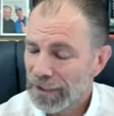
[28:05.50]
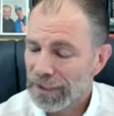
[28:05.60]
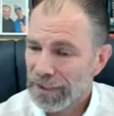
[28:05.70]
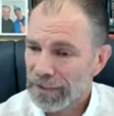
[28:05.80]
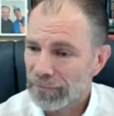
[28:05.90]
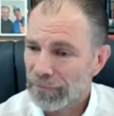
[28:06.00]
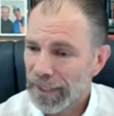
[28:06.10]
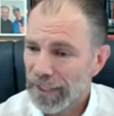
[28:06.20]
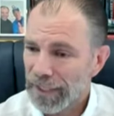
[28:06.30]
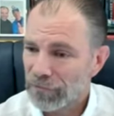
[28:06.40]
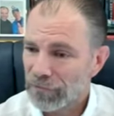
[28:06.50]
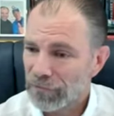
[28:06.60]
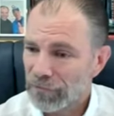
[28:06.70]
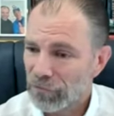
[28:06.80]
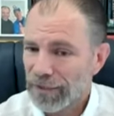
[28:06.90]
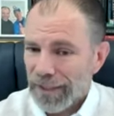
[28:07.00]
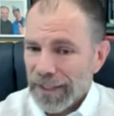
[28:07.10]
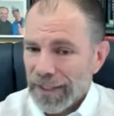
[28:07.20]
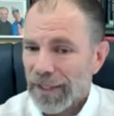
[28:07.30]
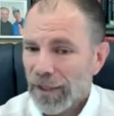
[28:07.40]
and
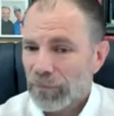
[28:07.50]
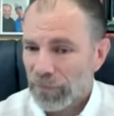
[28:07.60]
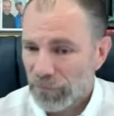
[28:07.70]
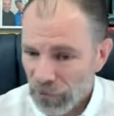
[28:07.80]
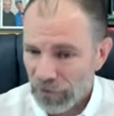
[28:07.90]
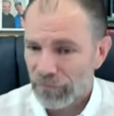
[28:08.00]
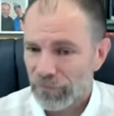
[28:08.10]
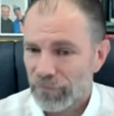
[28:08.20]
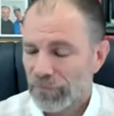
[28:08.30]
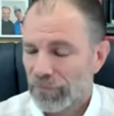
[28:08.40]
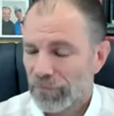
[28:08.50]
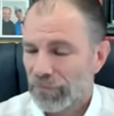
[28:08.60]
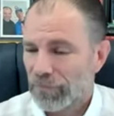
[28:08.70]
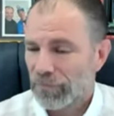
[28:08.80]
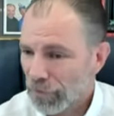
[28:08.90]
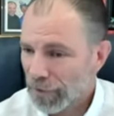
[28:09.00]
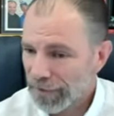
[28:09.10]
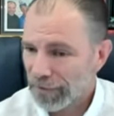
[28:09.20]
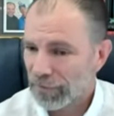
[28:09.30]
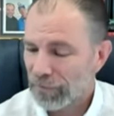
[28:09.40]
helps them sort of
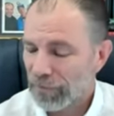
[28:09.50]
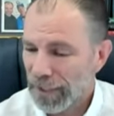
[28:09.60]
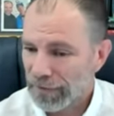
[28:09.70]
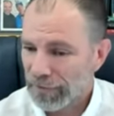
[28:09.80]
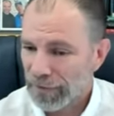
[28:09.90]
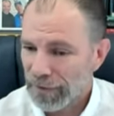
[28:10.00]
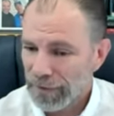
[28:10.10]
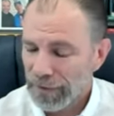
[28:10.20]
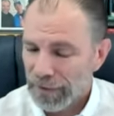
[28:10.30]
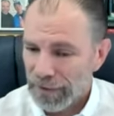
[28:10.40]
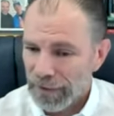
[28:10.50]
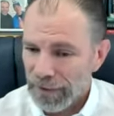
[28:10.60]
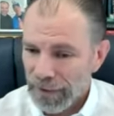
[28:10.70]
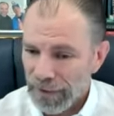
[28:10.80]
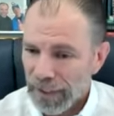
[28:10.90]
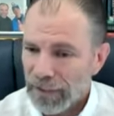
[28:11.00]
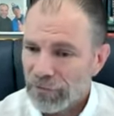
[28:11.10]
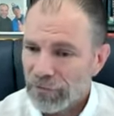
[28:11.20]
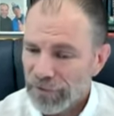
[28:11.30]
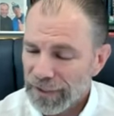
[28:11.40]
breathe
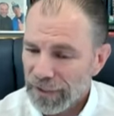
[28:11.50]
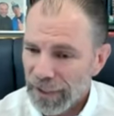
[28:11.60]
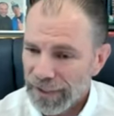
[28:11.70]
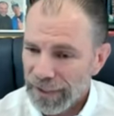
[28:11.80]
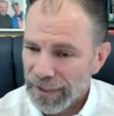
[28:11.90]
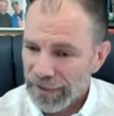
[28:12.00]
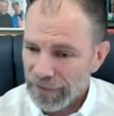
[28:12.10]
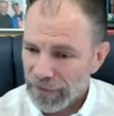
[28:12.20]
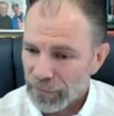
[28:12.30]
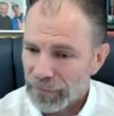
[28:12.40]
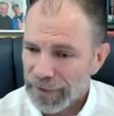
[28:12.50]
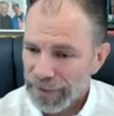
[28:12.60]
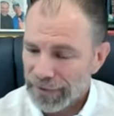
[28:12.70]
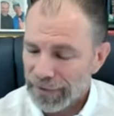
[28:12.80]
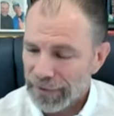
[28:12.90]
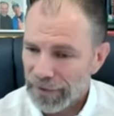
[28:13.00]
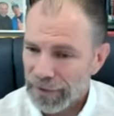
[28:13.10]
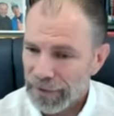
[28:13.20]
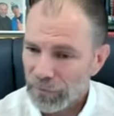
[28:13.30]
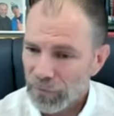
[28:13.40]
and feel like they can compete.
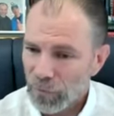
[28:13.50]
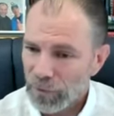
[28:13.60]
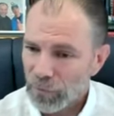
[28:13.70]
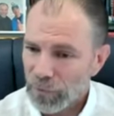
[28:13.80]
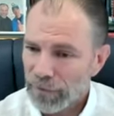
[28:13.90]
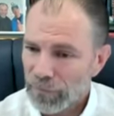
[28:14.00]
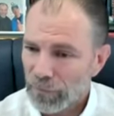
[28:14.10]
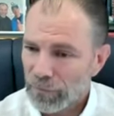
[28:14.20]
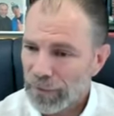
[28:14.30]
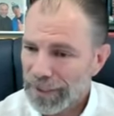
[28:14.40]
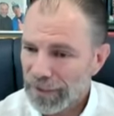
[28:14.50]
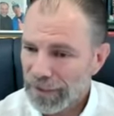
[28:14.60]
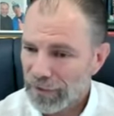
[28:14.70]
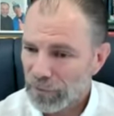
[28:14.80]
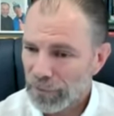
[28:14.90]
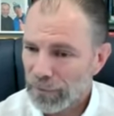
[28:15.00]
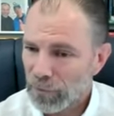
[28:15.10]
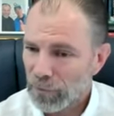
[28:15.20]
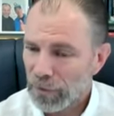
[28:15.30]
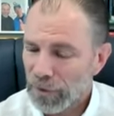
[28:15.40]
When we meet these
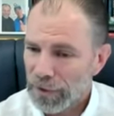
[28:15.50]
people,